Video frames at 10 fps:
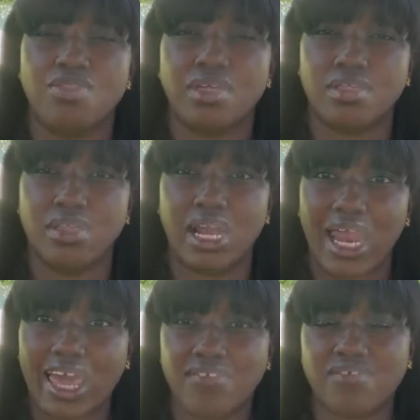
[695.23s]
the
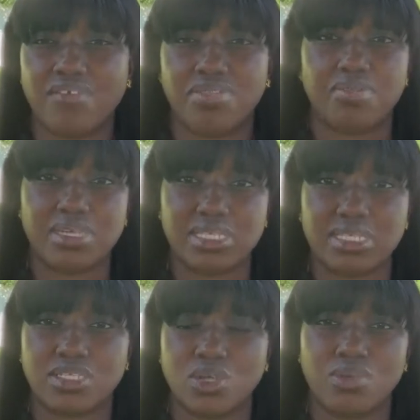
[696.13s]
life of the
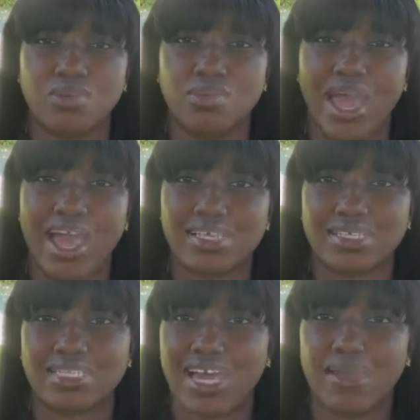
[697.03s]
business. So as
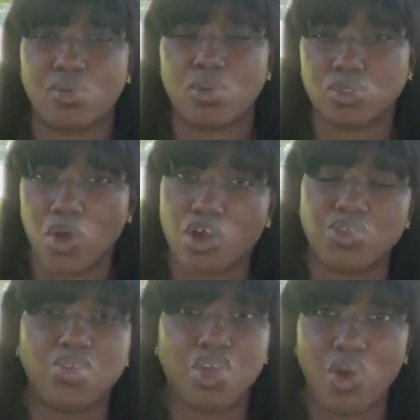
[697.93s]
the time goes on,
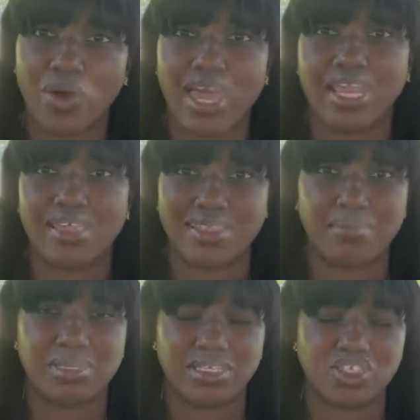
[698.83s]
you could go ahead and get
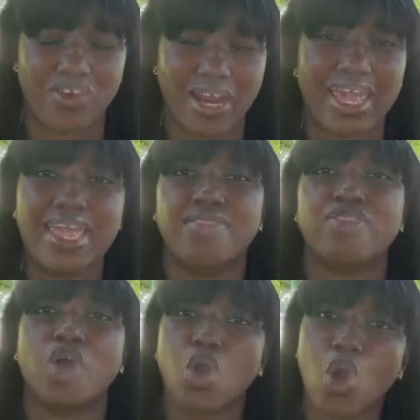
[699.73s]
that business credit.
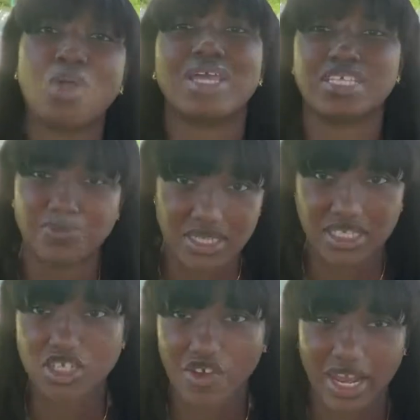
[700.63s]
The goal is
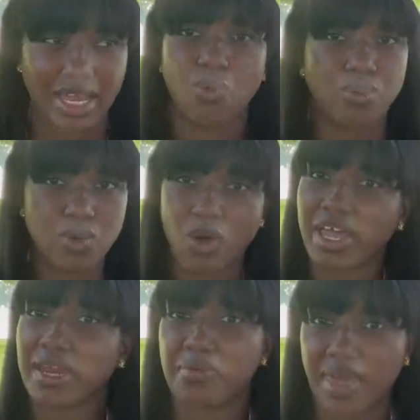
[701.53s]
business credit. When we
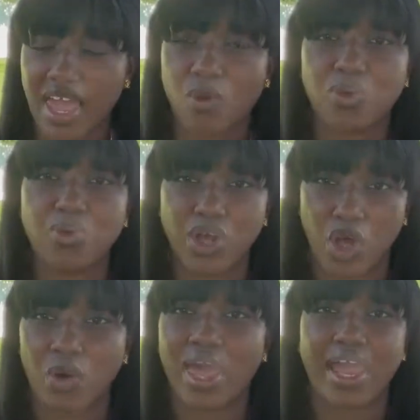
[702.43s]
walk in a bank, we want to
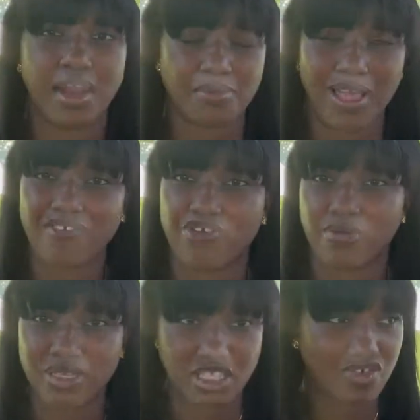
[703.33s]
go ahead and apply for a
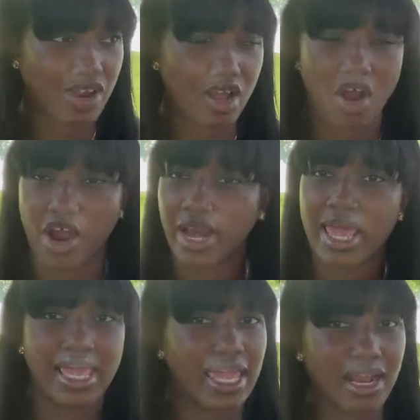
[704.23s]
business credit card,
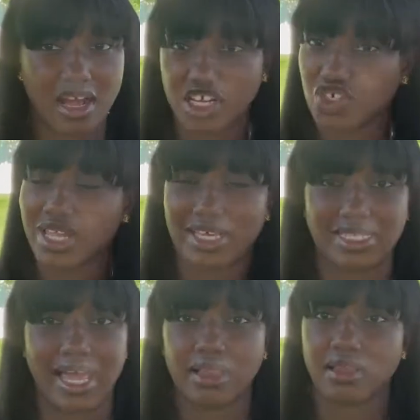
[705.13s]
get
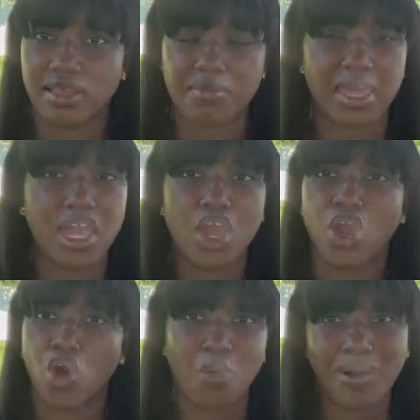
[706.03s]
$100,000 limit,
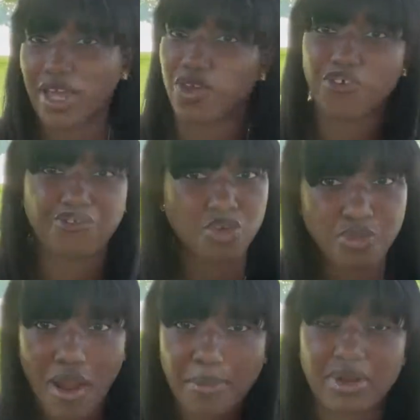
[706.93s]
go buy you a few
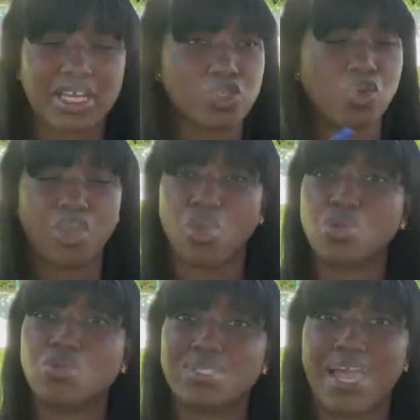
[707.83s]
properties, or go
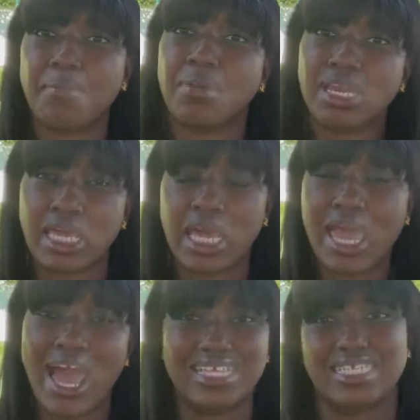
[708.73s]
use that money
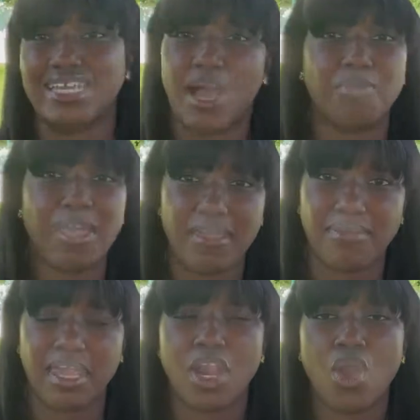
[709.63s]
as a down
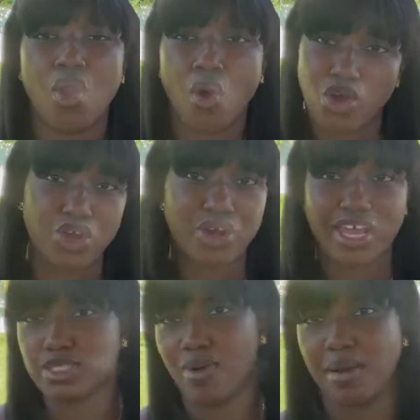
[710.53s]
payment on your
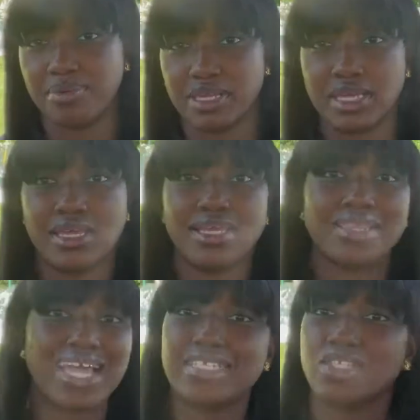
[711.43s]
next property.
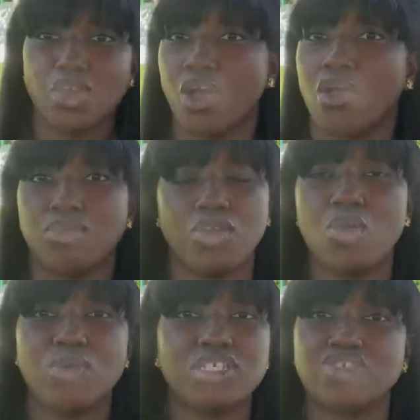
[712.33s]
That's the goal.
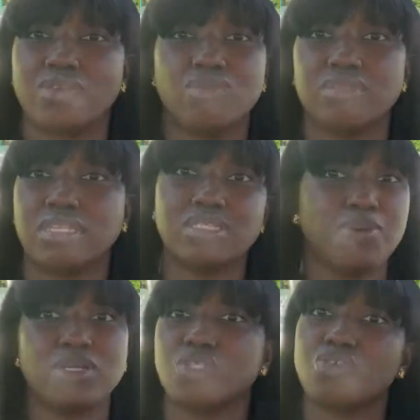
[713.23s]
No one's this
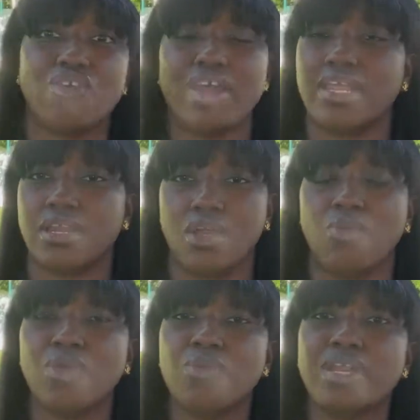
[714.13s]
personal credit. No,
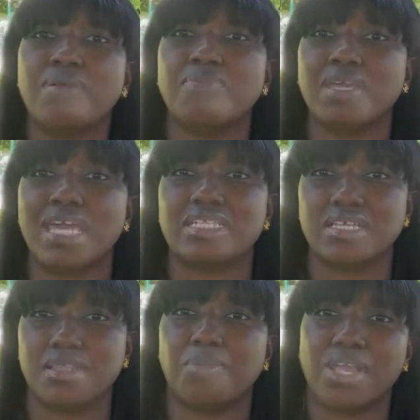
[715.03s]
we want to get
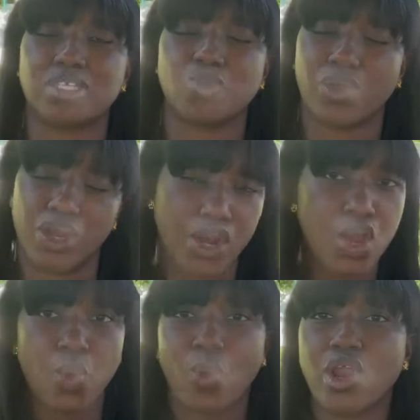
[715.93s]
to the place where
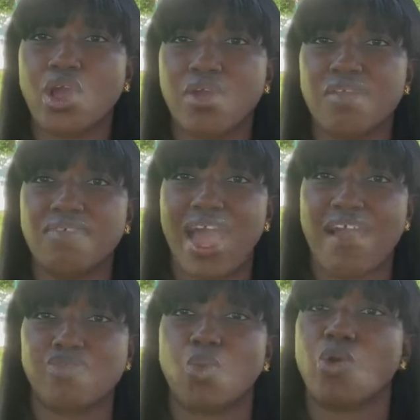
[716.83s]
we don't even
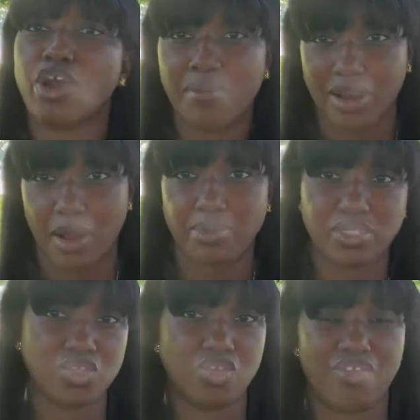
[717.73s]
have to worry about our
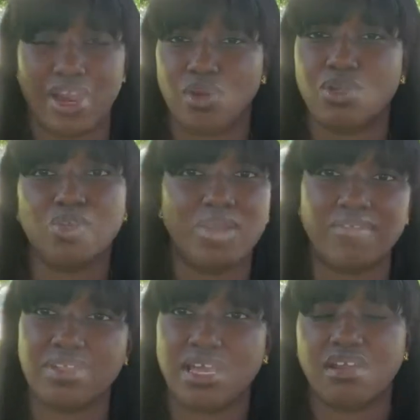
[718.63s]
personal credit. We're doing
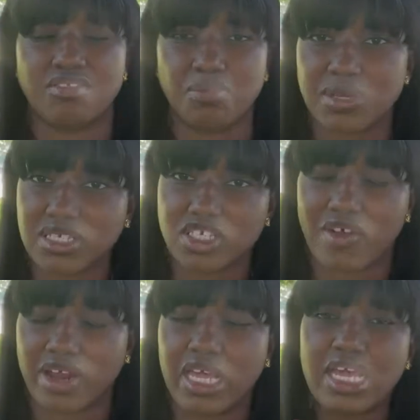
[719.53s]
everything under the business
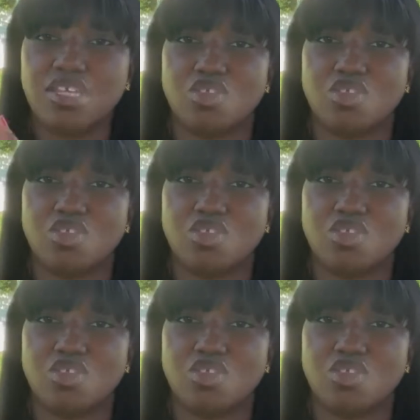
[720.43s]
credit, so